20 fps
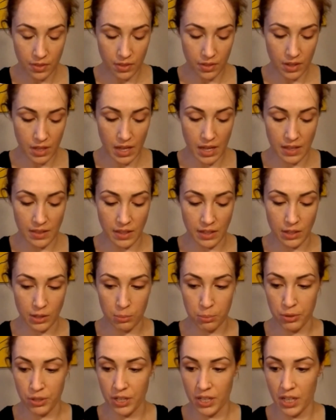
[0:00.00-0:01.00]
Yeah, they
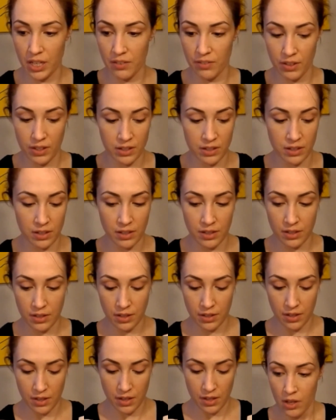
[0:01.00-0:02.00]
look pretty even.
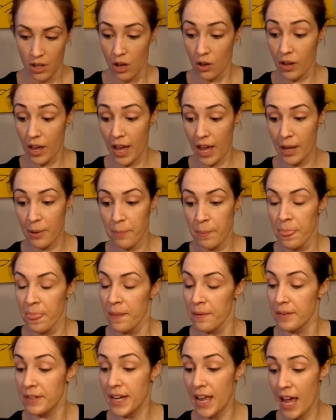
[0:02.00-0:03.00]
Okay,
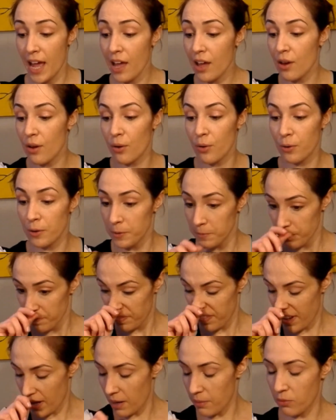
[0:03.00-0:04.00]
now
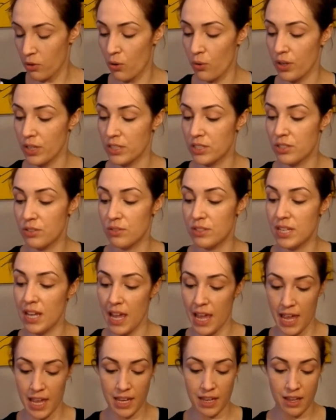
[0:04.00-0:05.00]
I'm going to
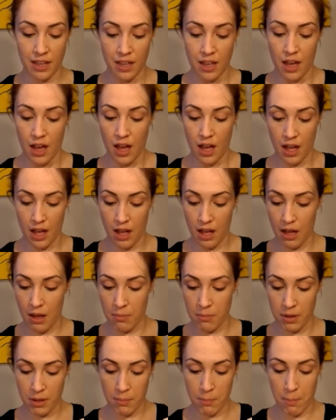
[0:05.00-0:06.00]
take
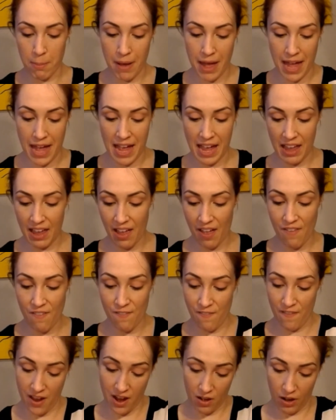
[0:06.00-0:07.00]
my
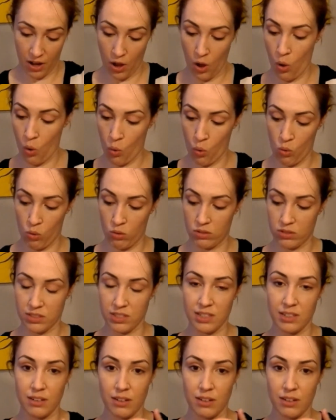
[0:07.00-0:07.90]
very old